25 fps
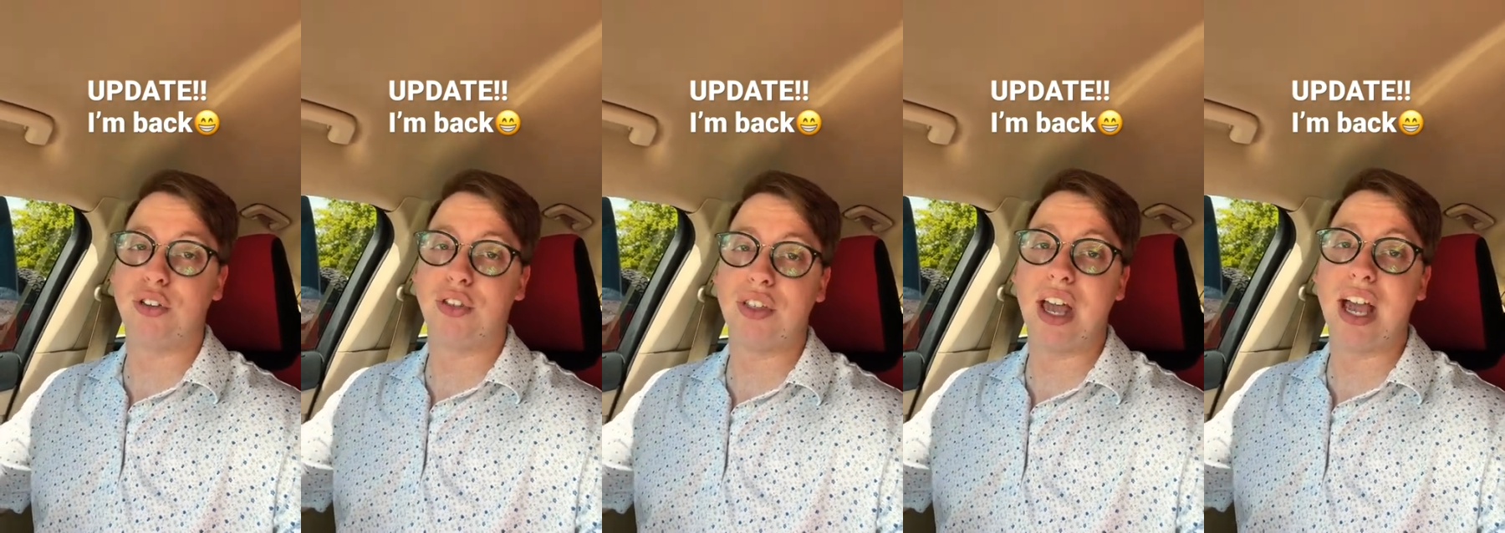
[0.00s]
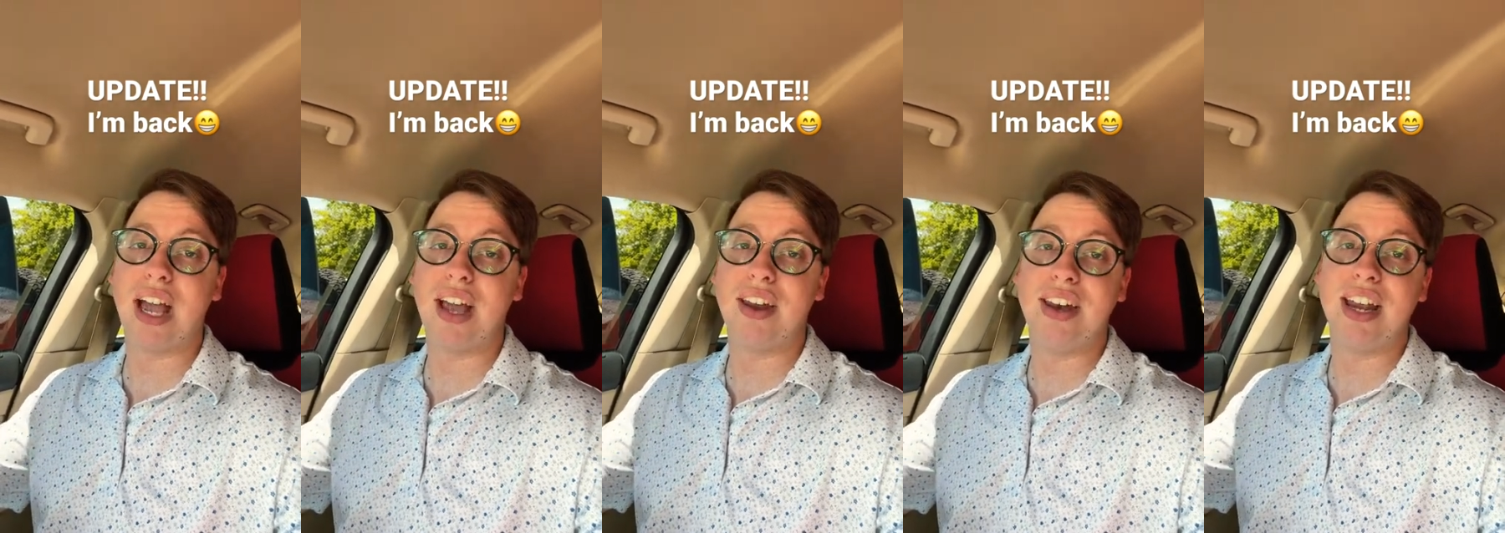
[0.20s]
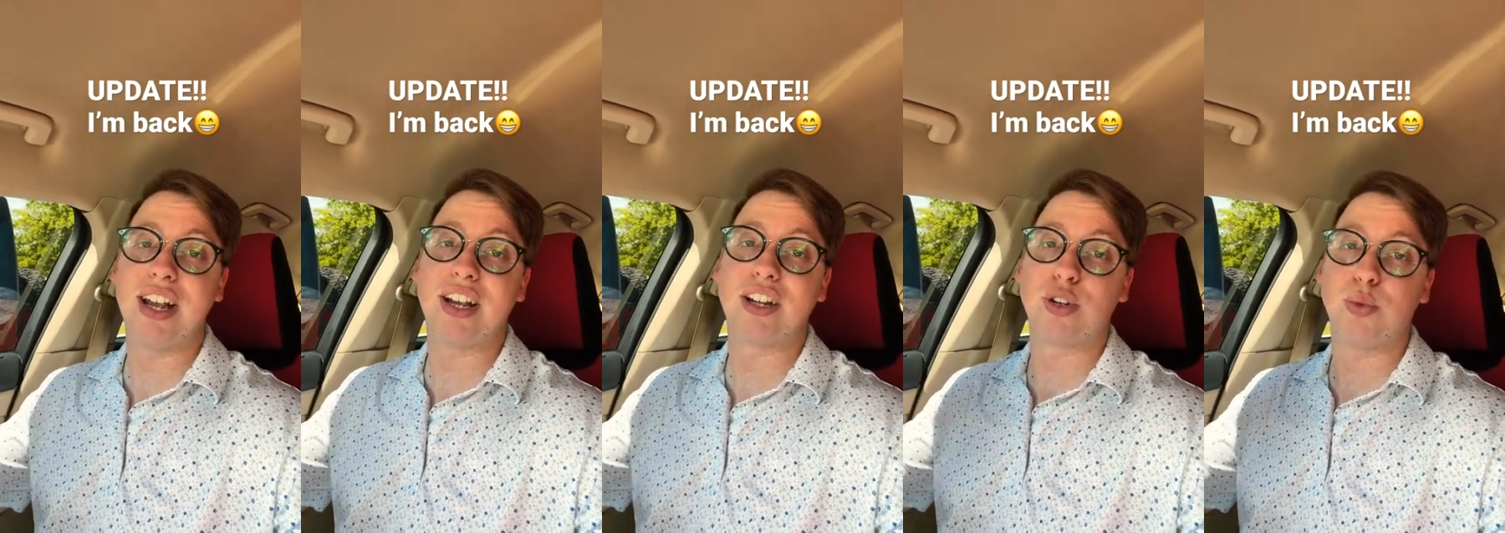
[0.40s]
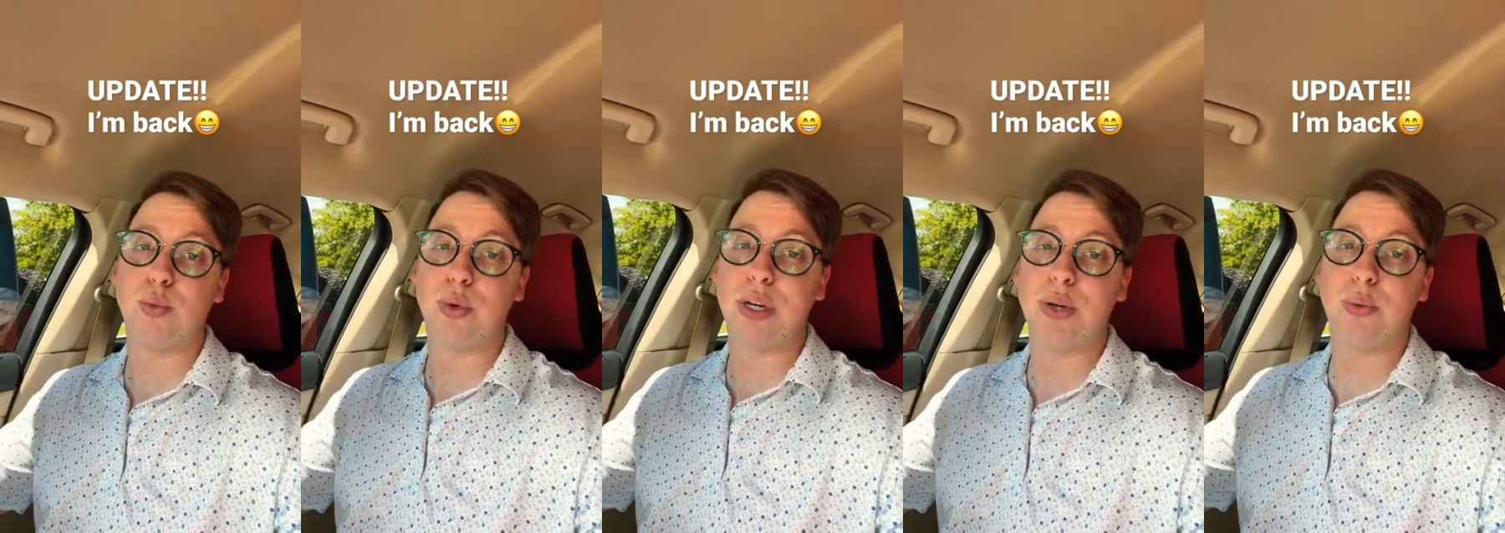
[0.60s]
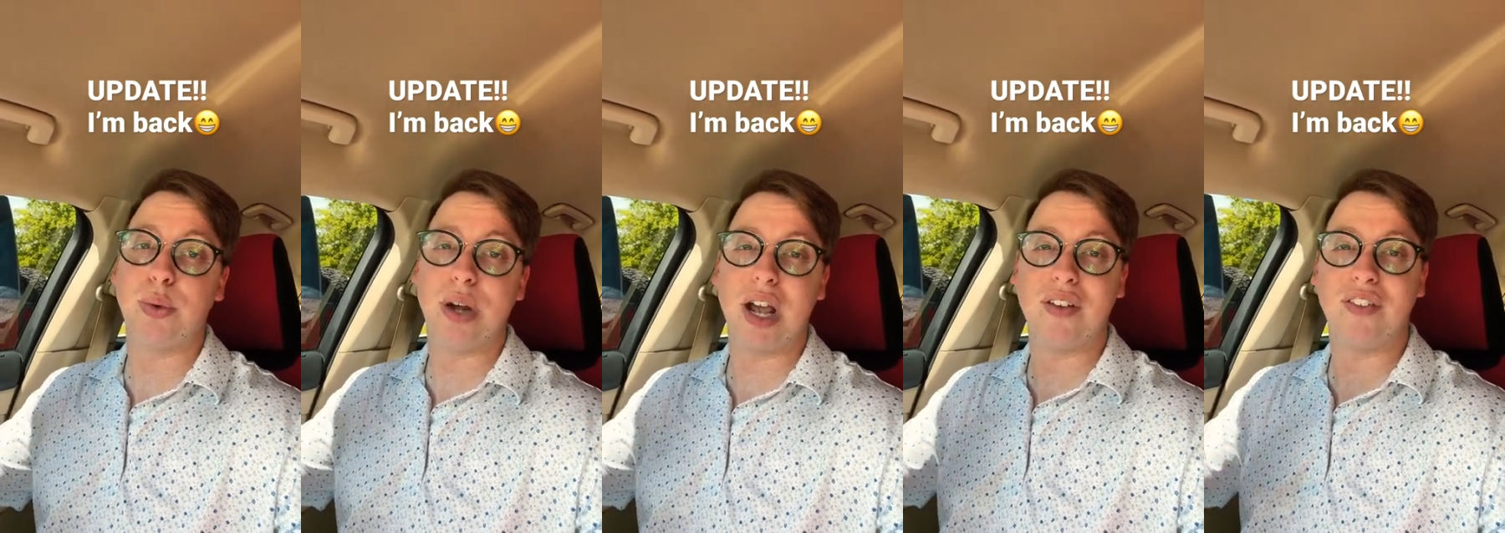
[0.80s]
that next
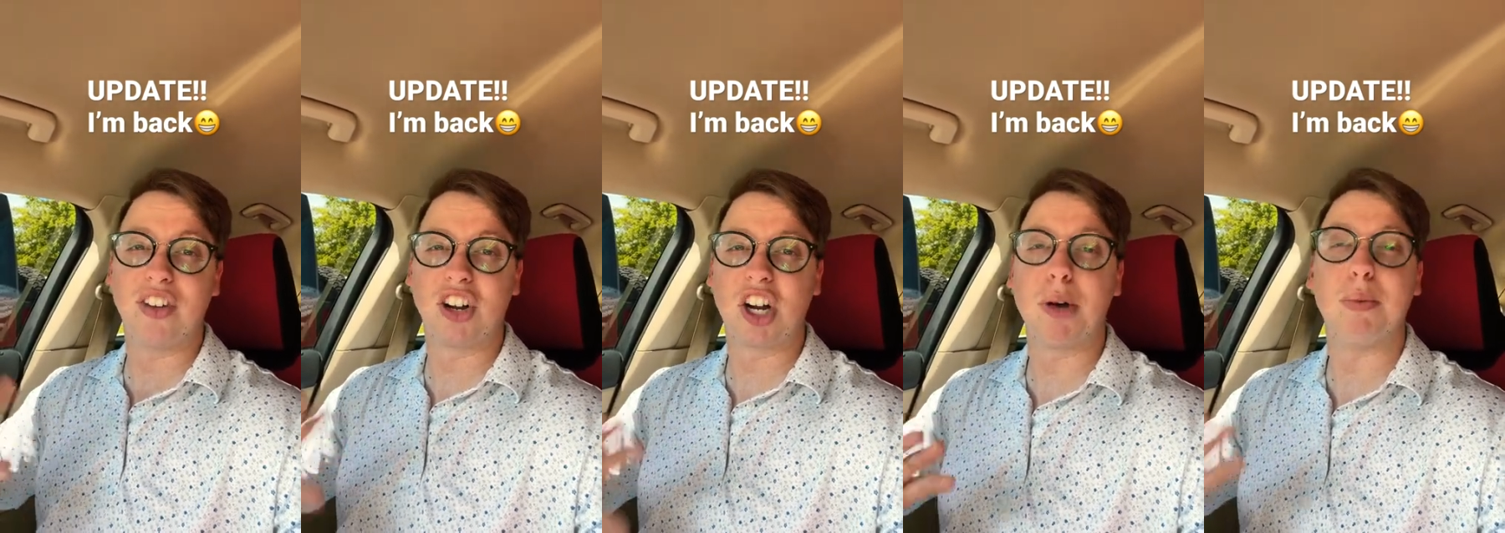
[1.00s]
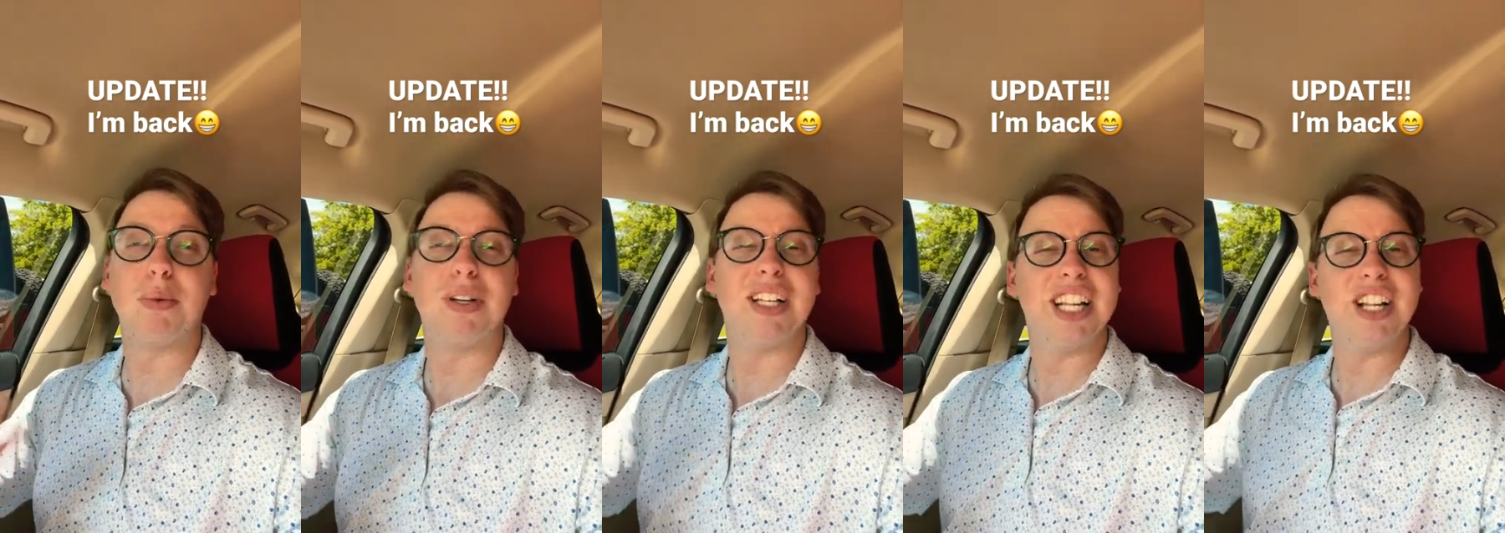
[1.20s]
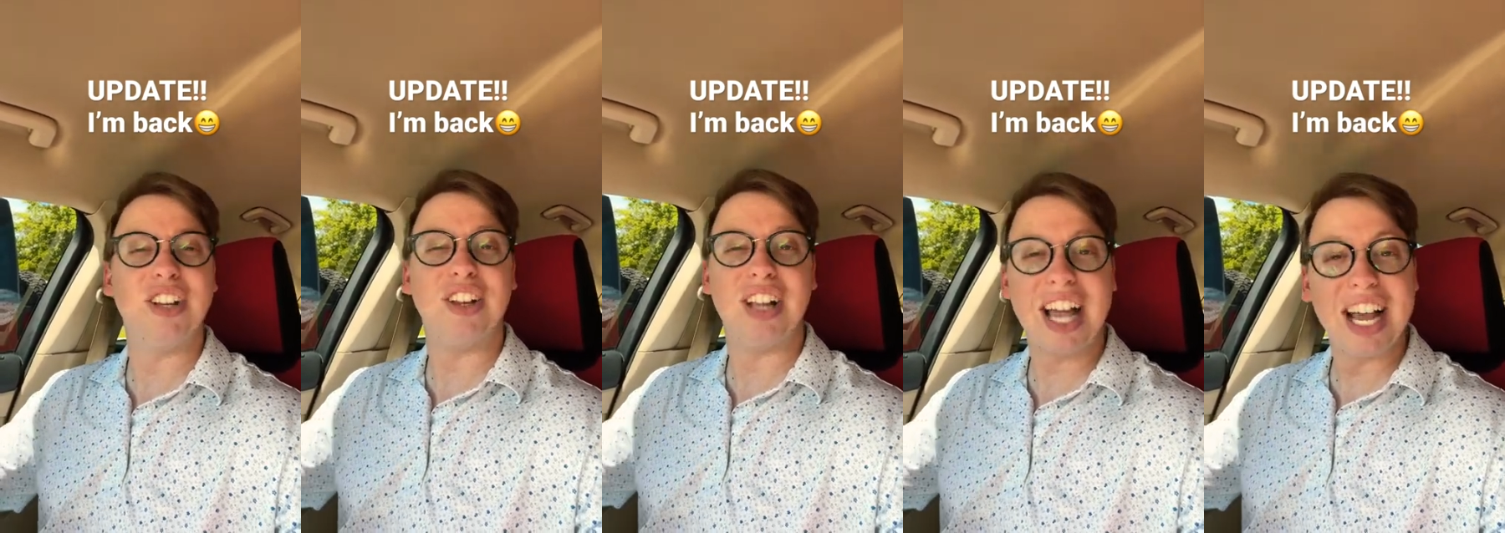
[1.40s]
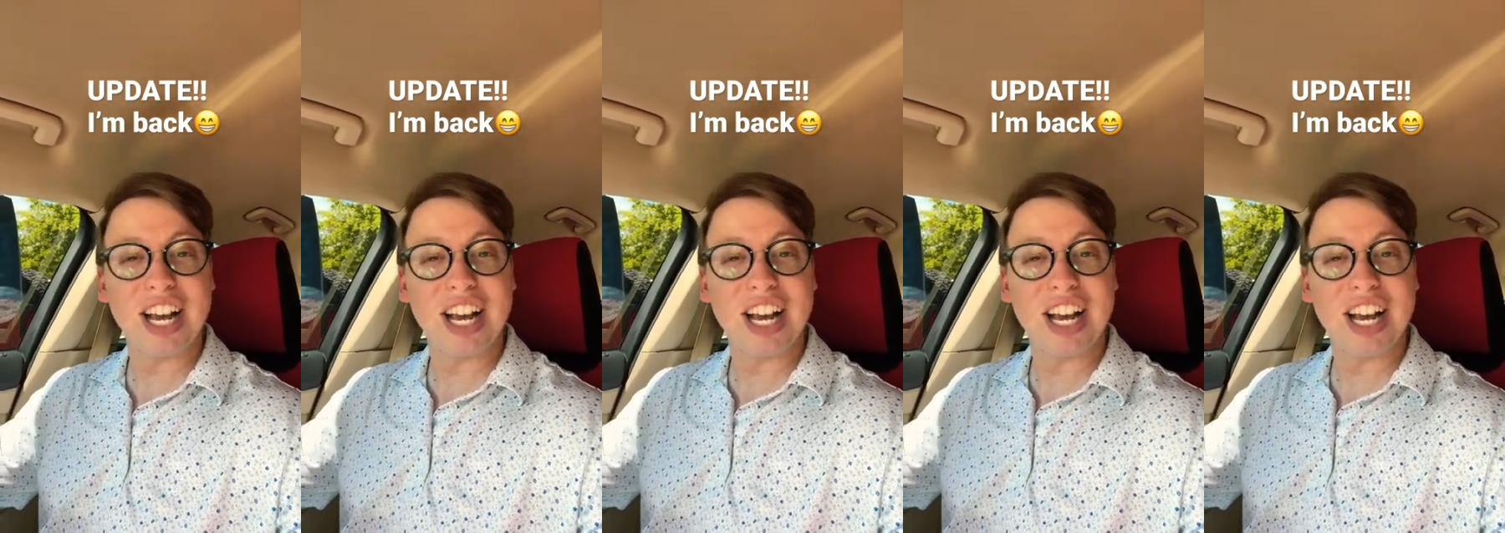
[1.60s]
week we have a couple little